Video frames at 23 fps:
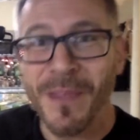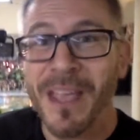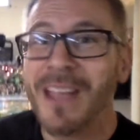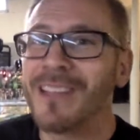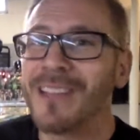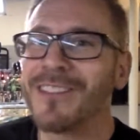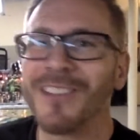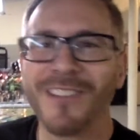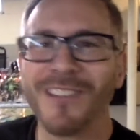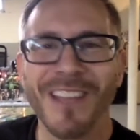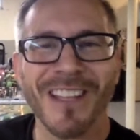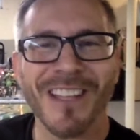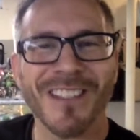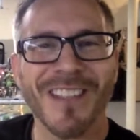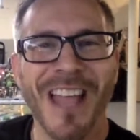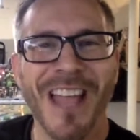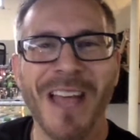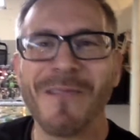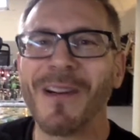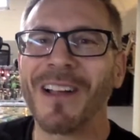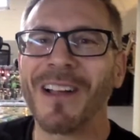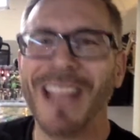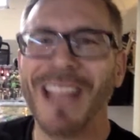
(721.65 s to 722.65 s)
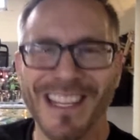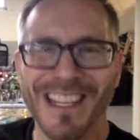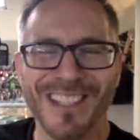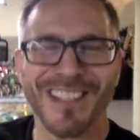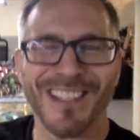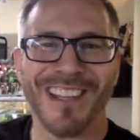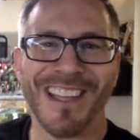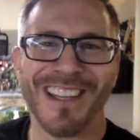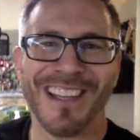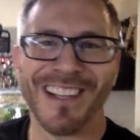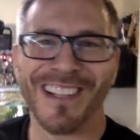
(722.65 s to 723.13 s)
Until next time, I'll catch you
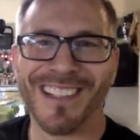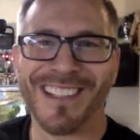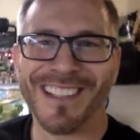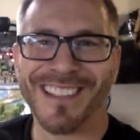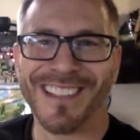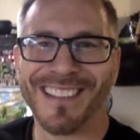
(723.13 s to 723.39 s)
later.